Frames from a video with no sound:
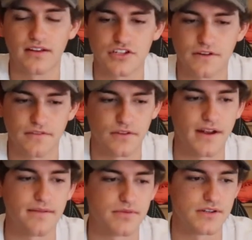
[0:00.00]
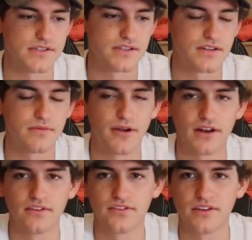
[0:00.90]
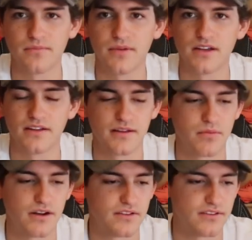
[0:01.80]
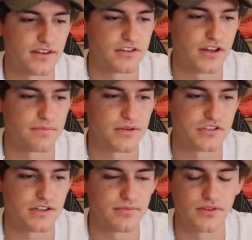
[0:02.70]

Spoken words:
I cheer for the Raptors, and he brought us a championship,